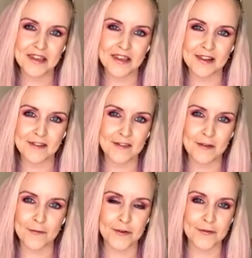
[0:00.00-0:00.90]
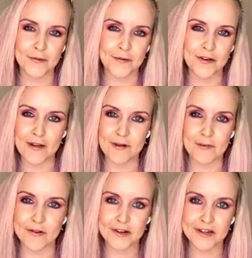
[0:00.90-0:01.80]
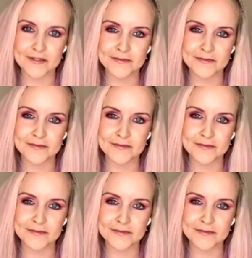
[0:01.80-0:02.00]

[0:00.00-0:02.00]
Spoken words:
it's different for everybody?